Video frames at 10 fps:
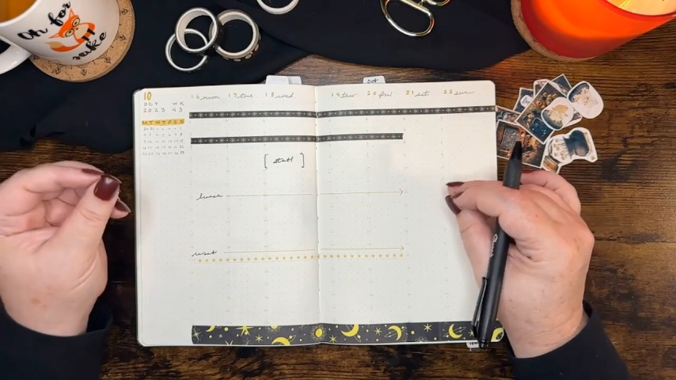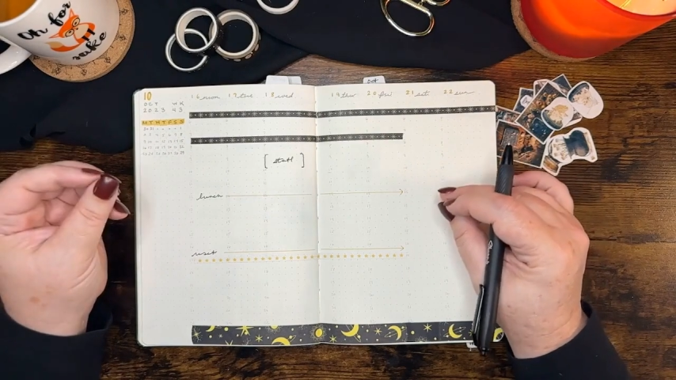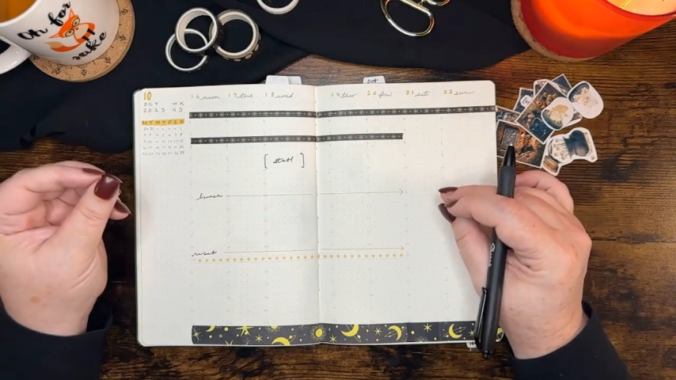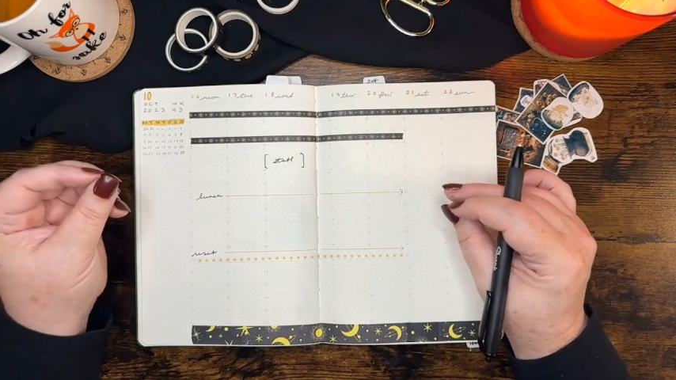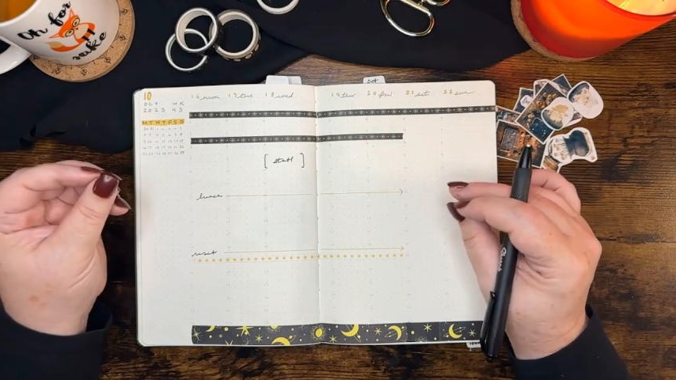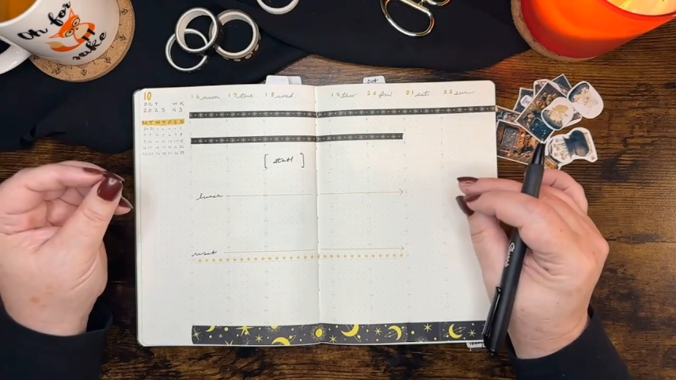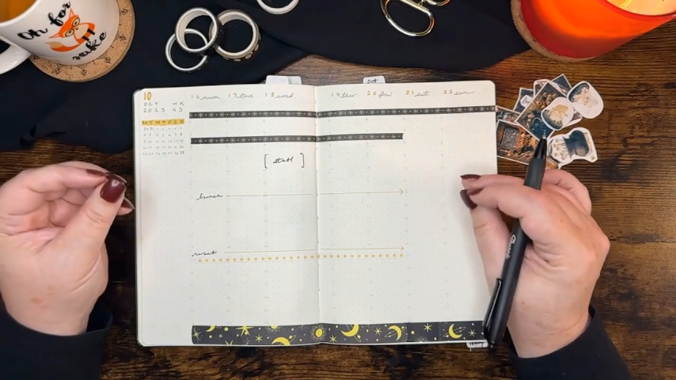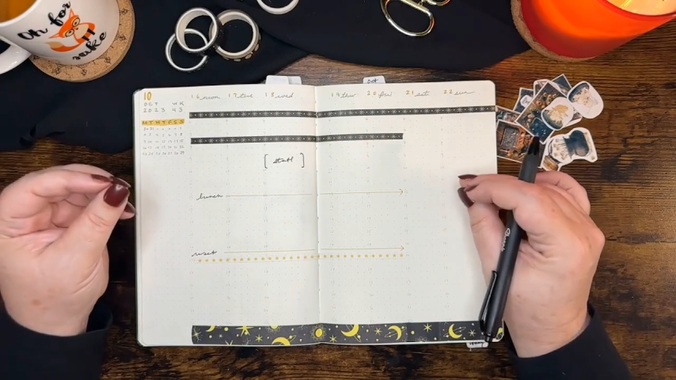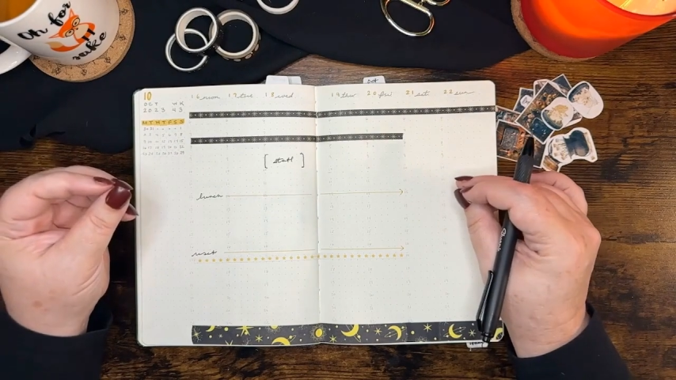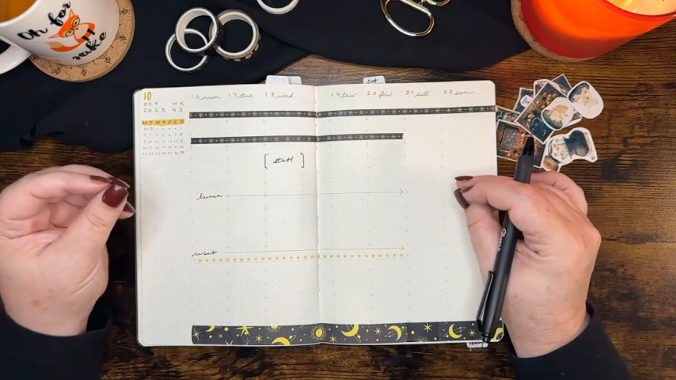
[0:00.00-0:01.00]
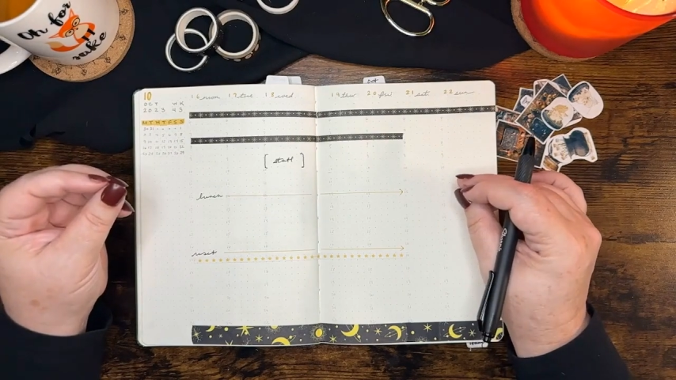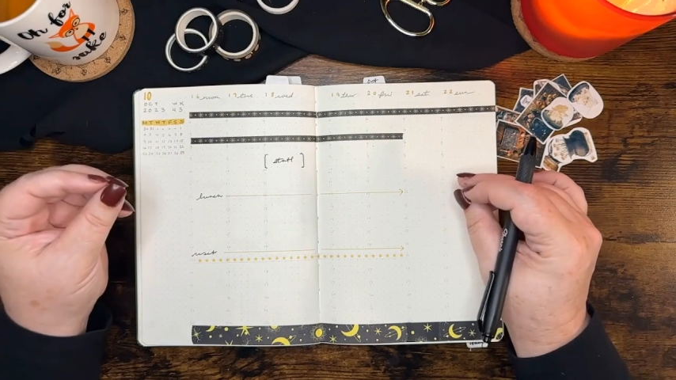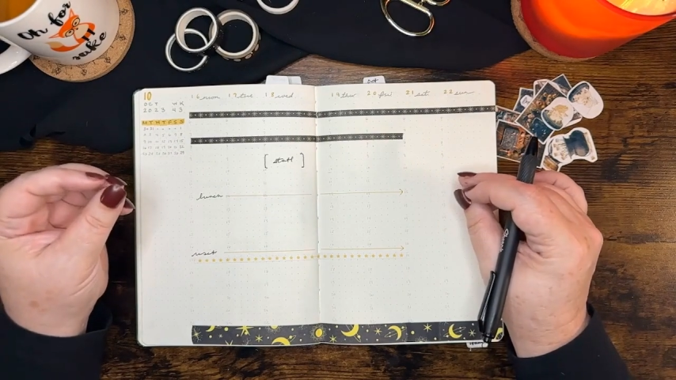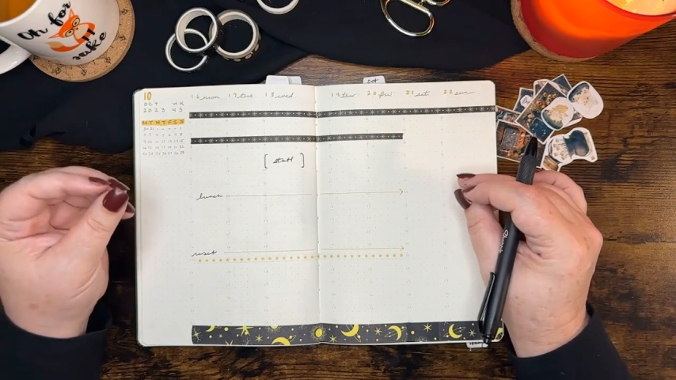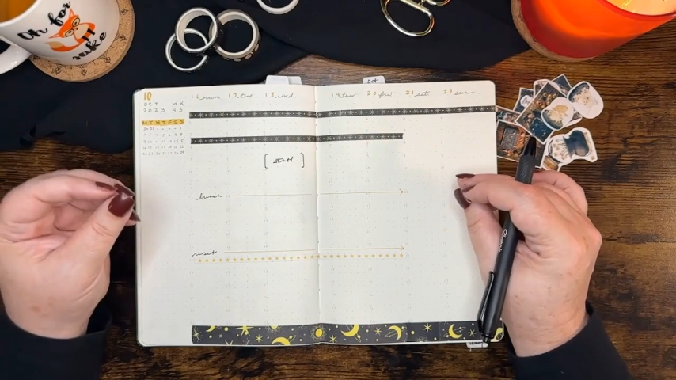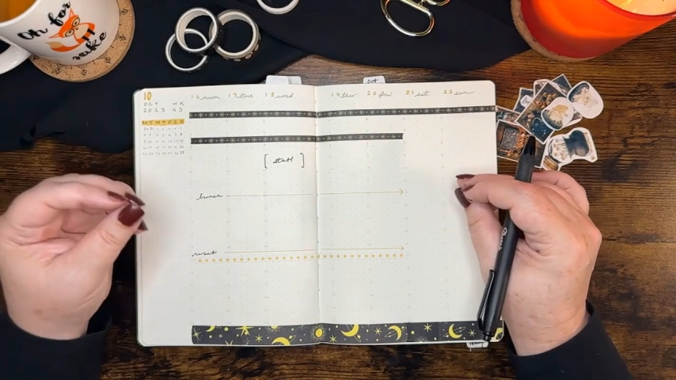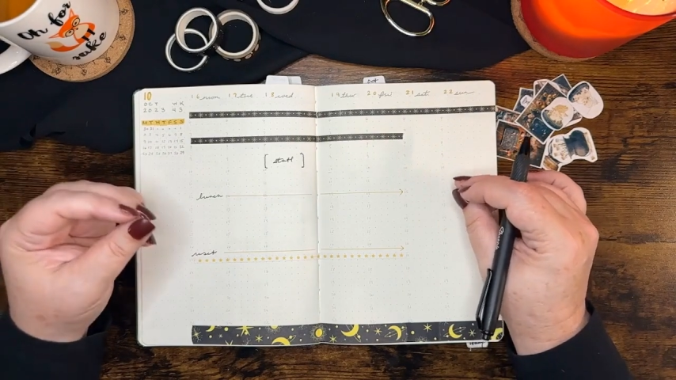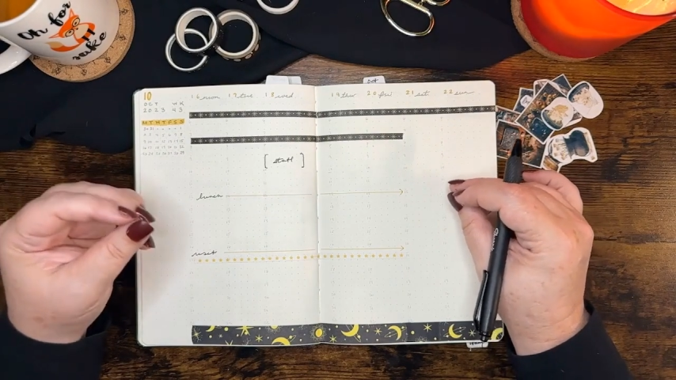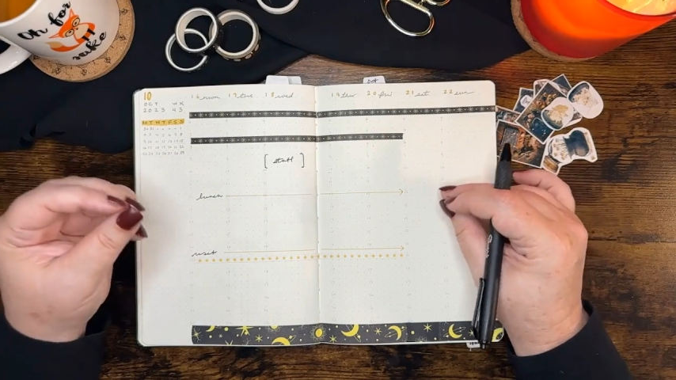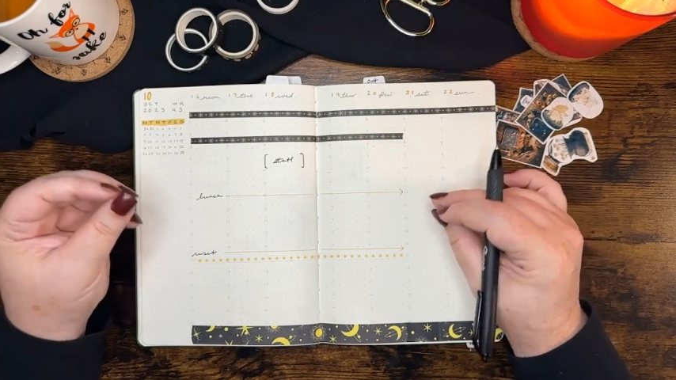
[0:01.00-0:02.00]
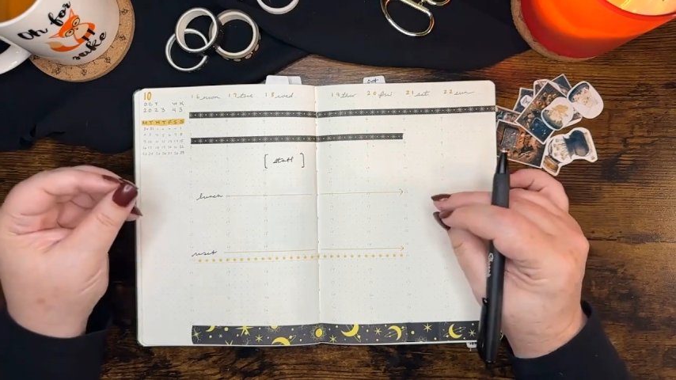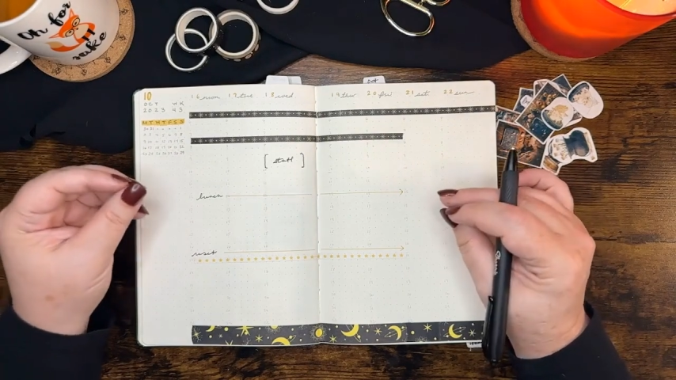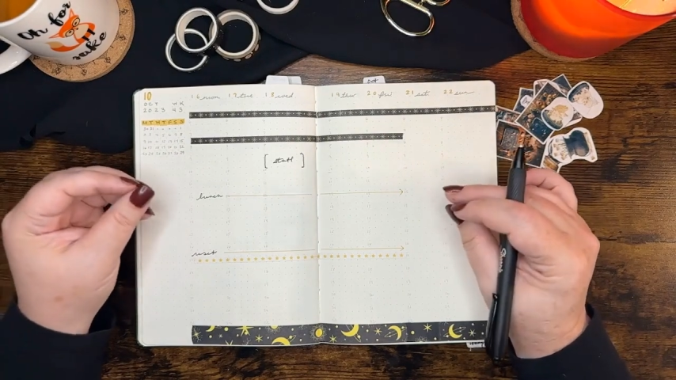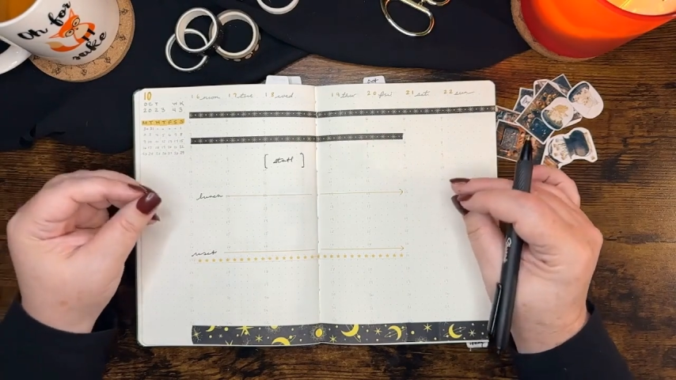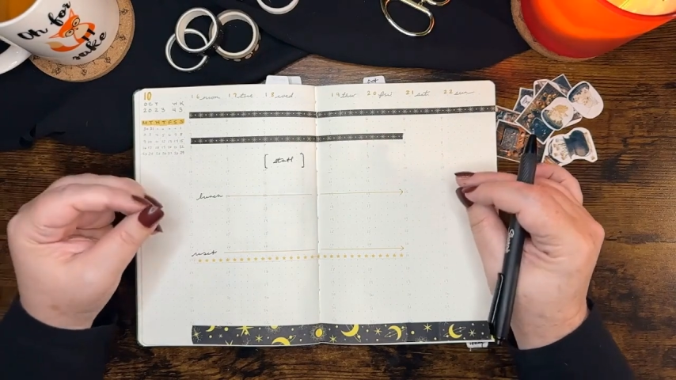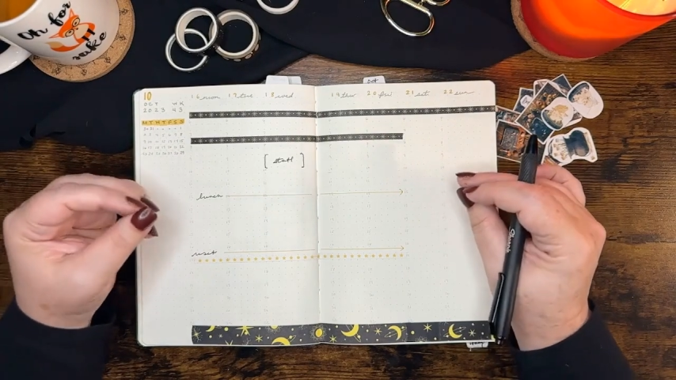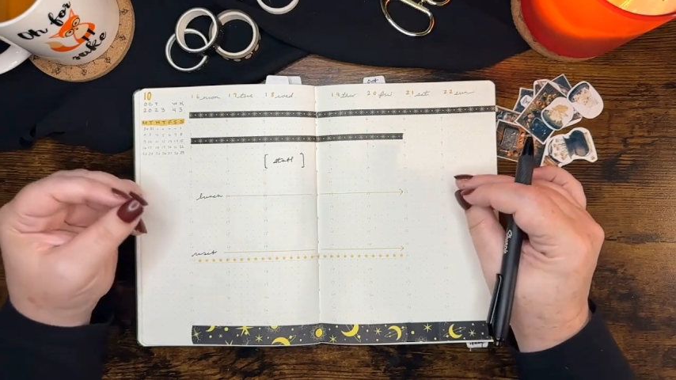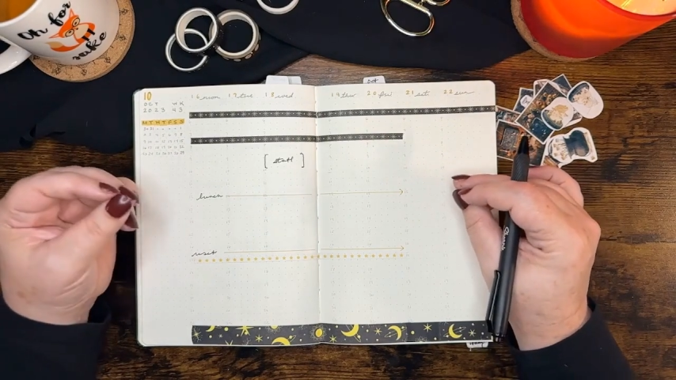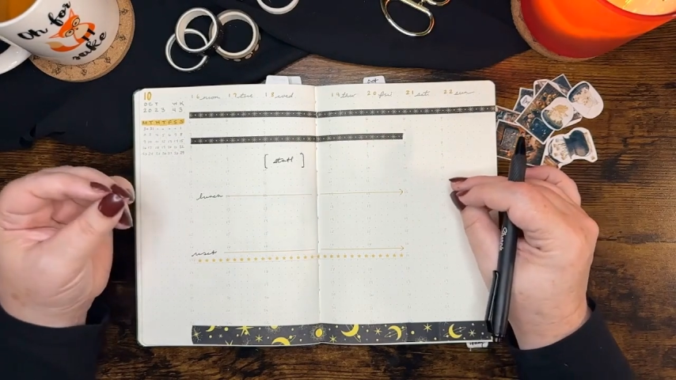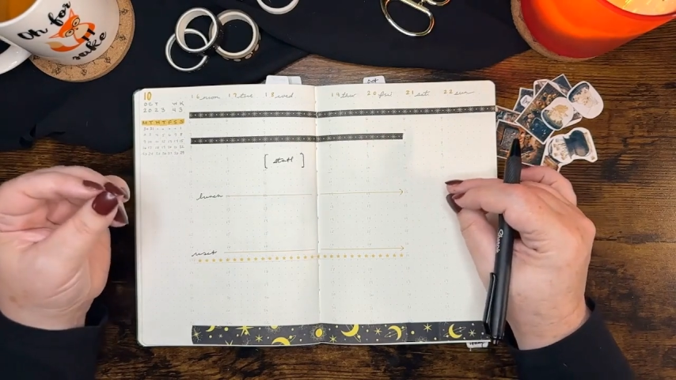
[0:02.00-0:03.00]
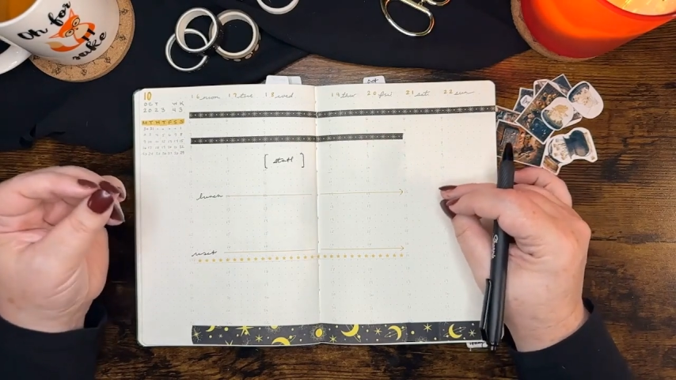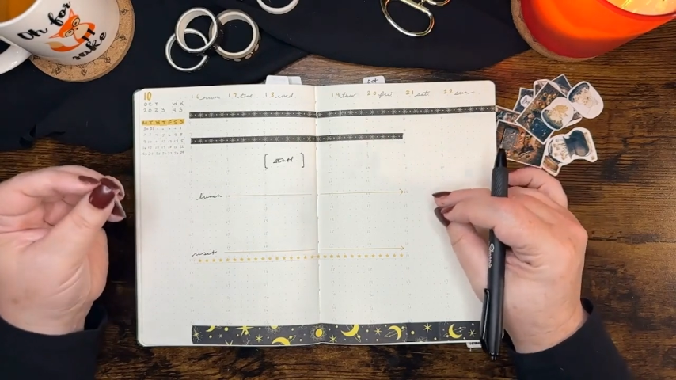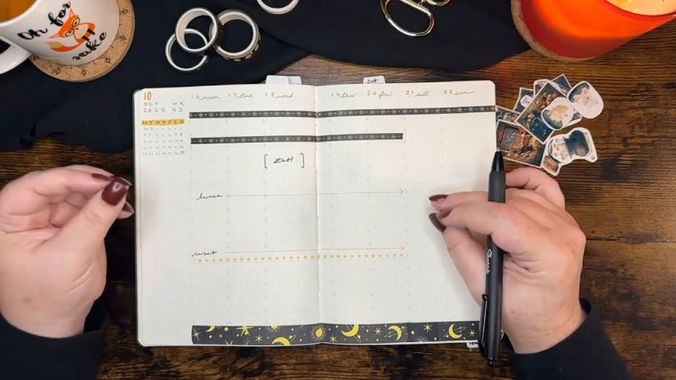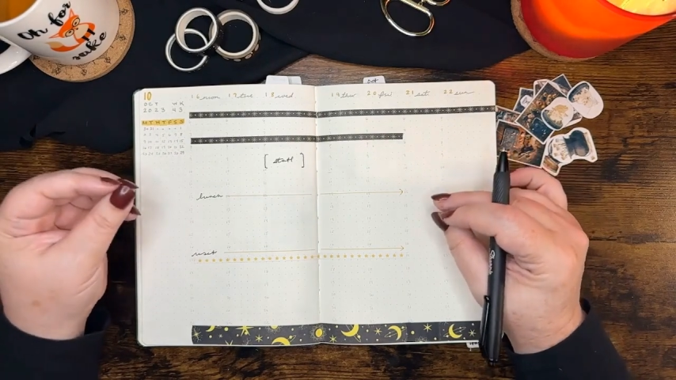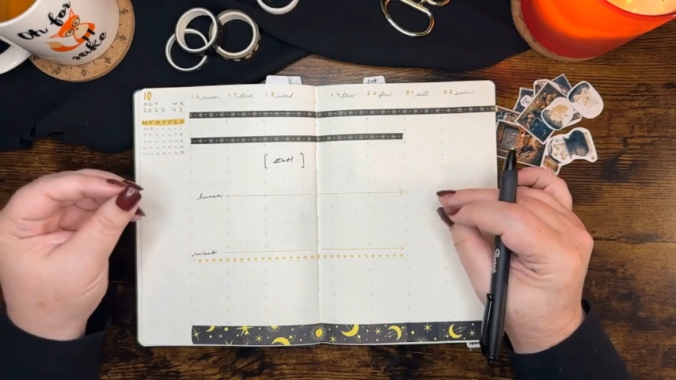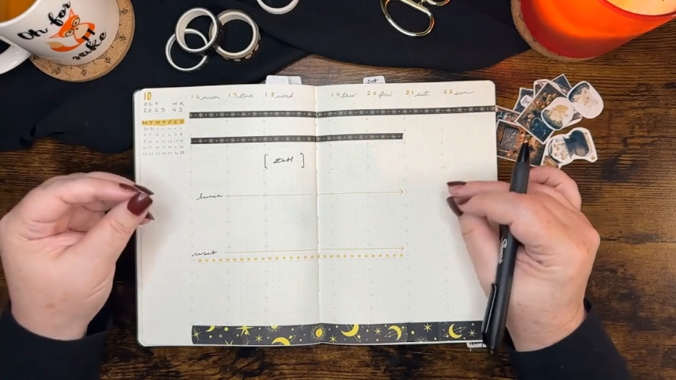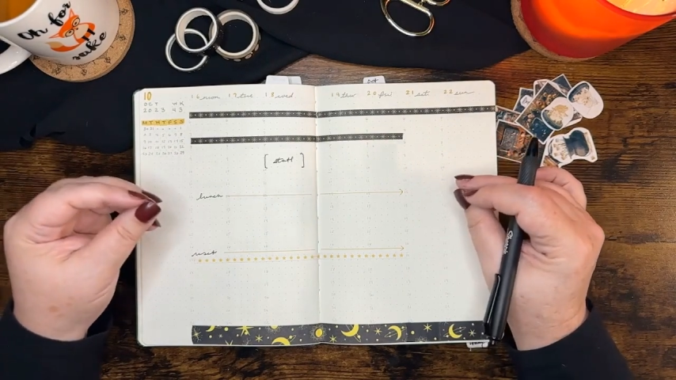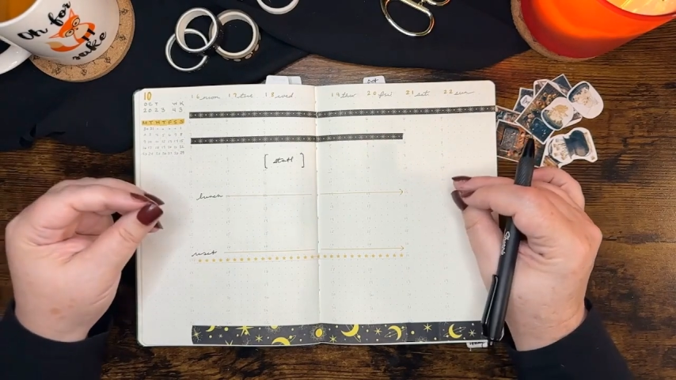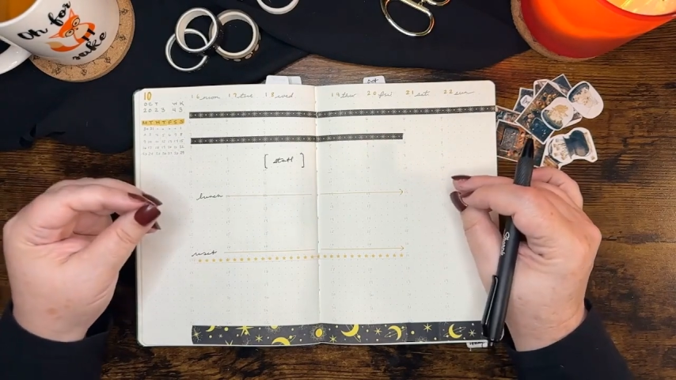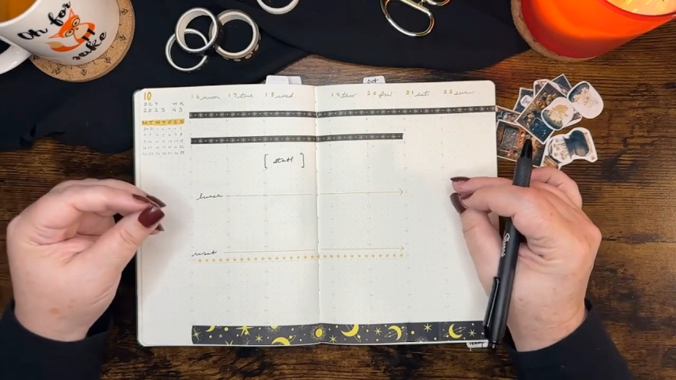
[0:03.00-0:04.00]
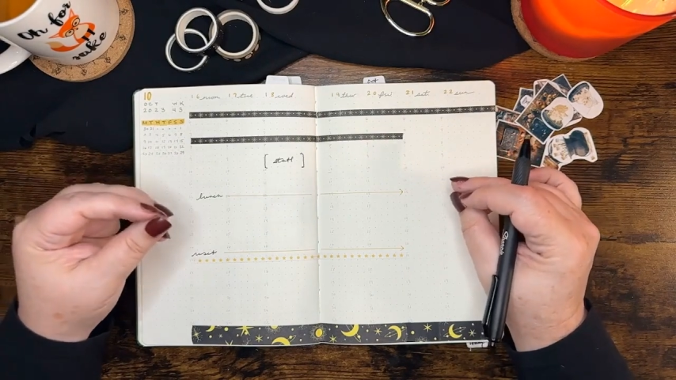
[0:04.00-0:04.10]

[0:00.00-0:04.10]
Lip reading: No face is visible, so there are no lips to read.